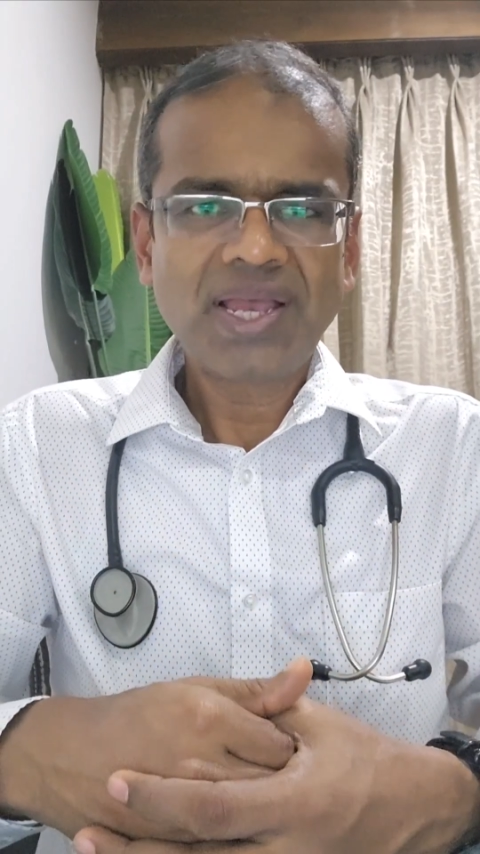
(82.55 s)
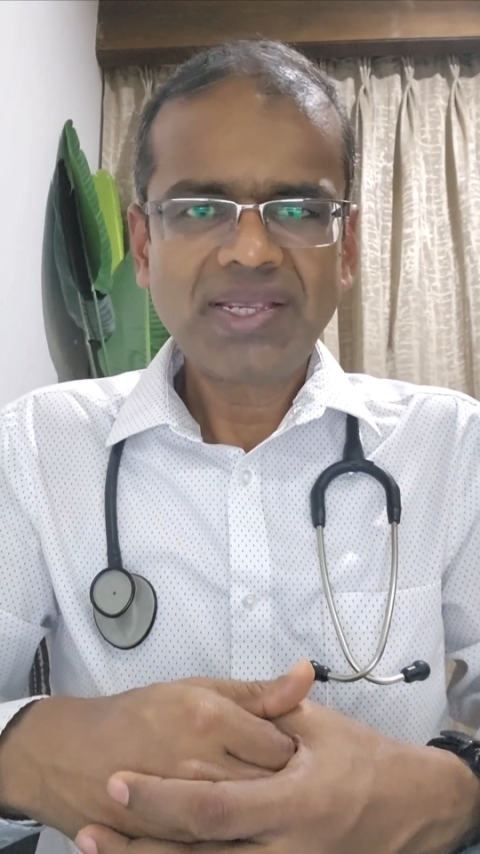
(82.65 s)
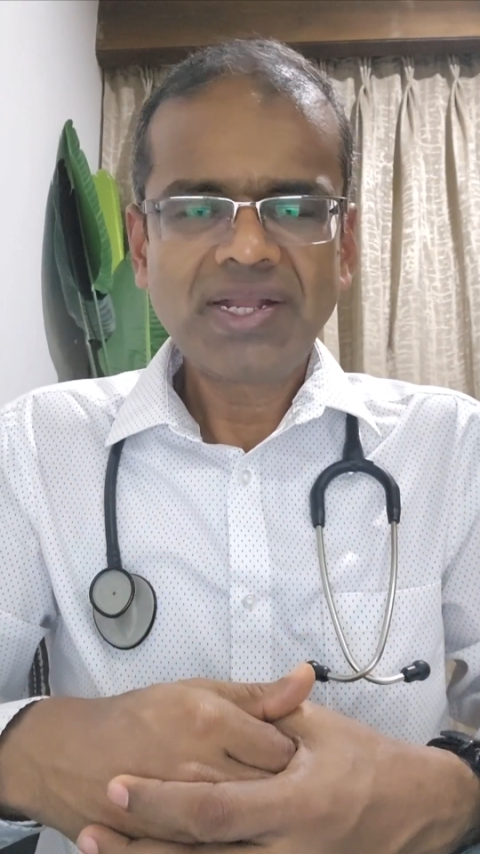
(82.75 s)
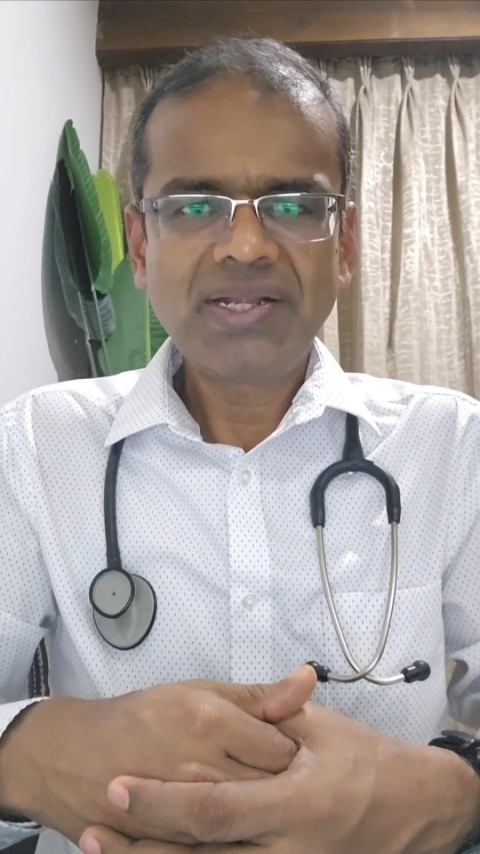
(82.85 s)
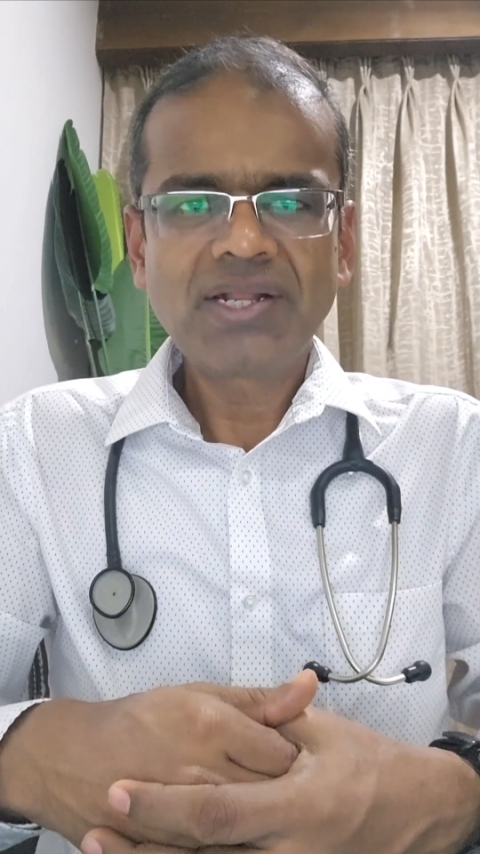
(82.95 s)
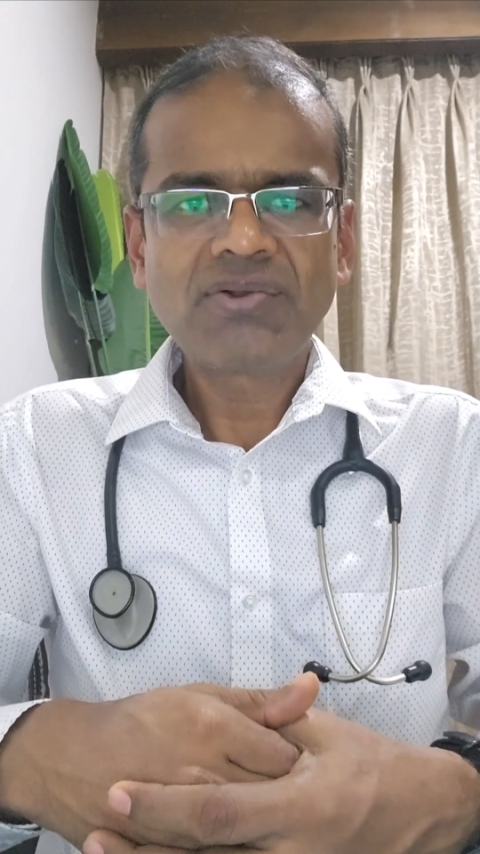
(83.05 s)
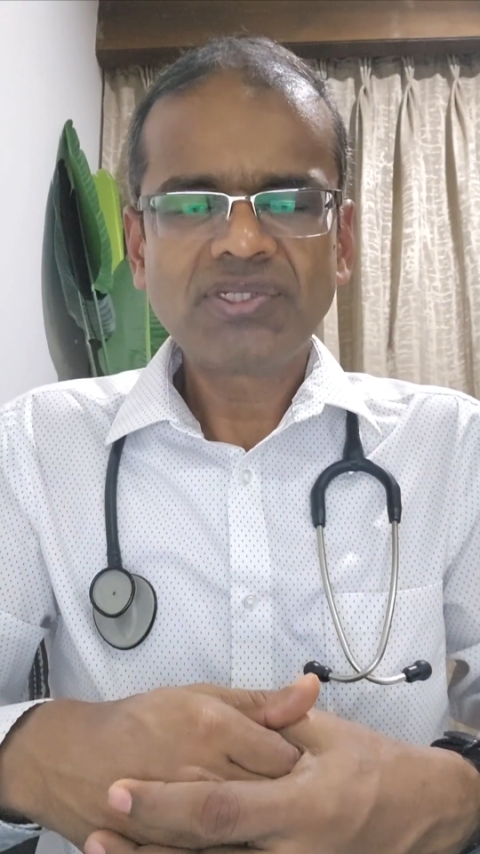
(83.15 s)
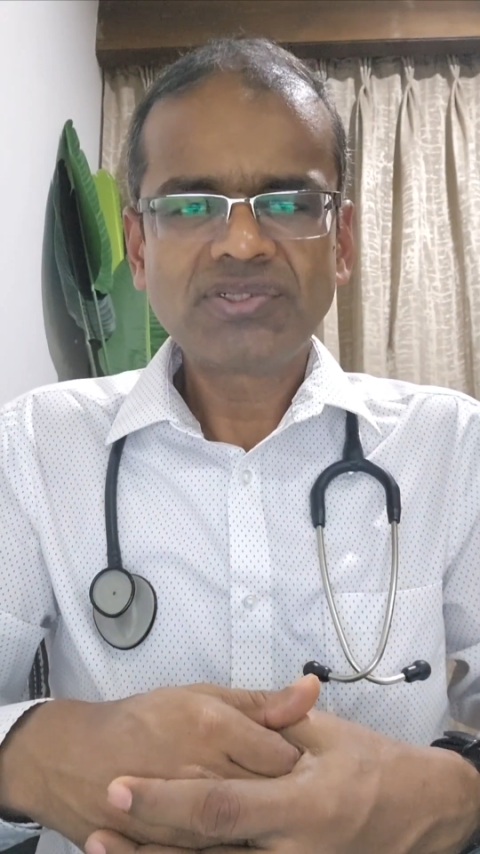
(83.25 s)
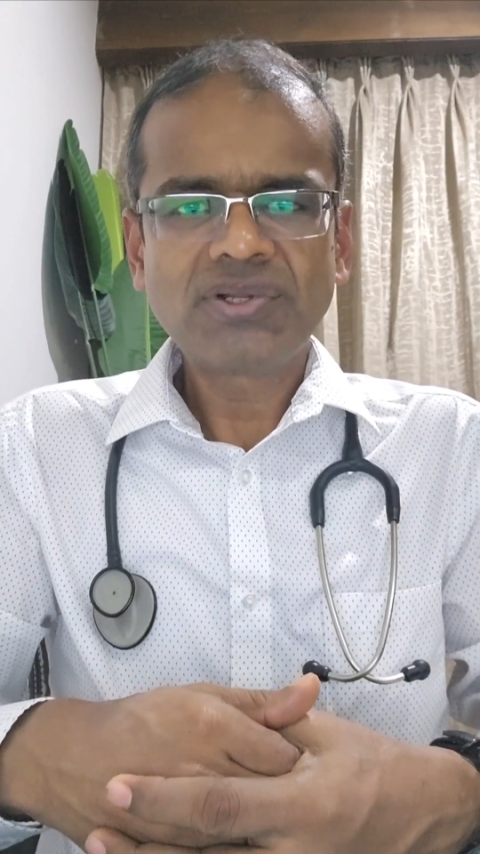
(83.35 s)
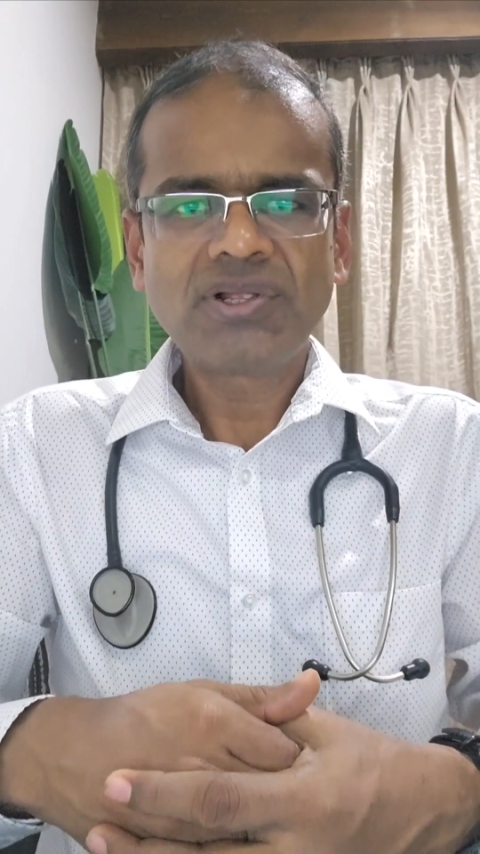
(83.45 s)
high LDL
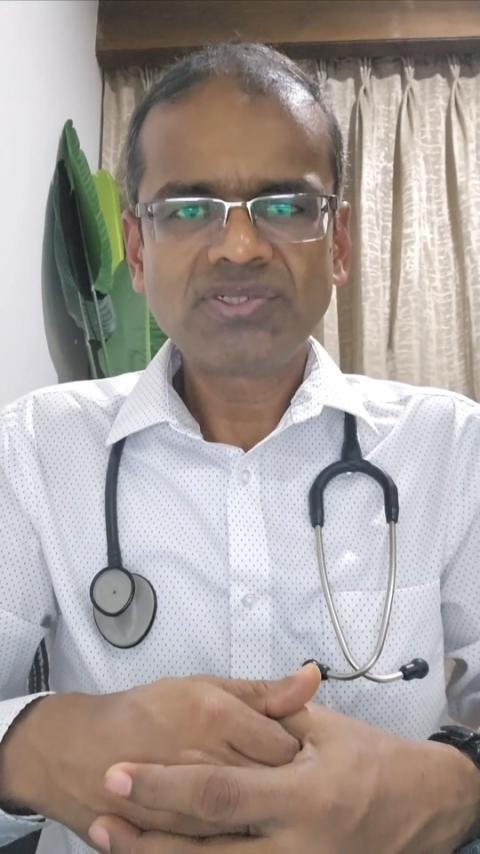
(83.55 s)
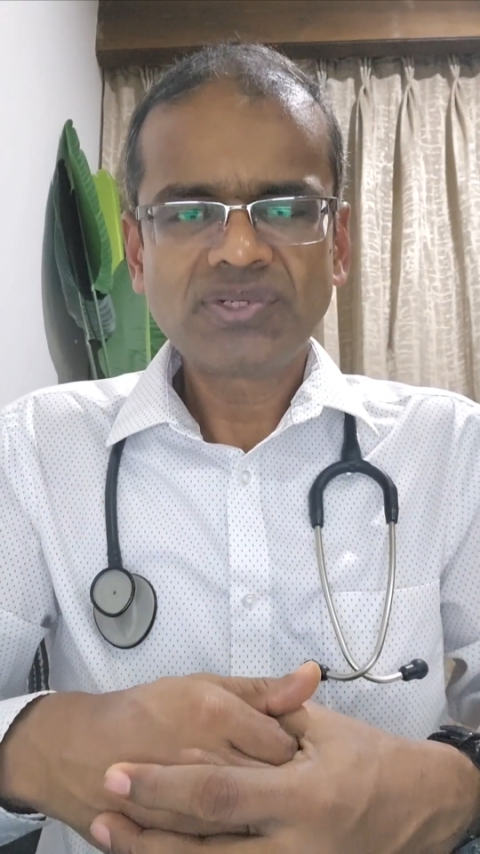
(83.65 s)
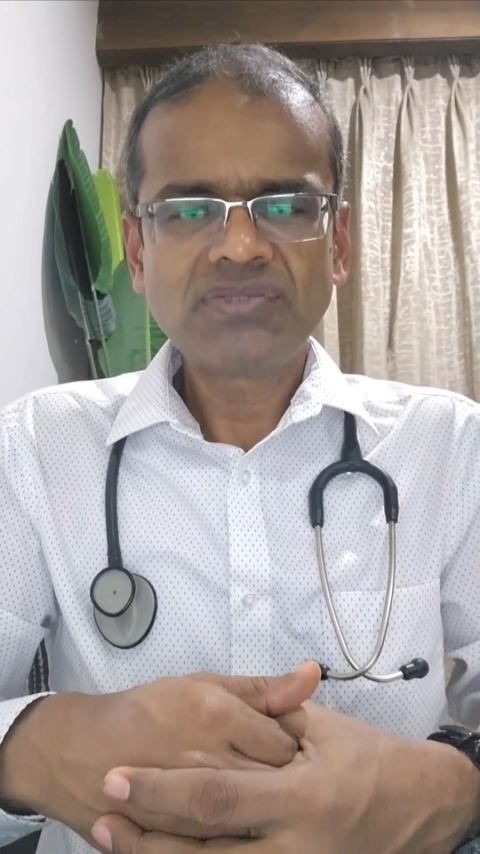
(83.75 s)
cholesterol also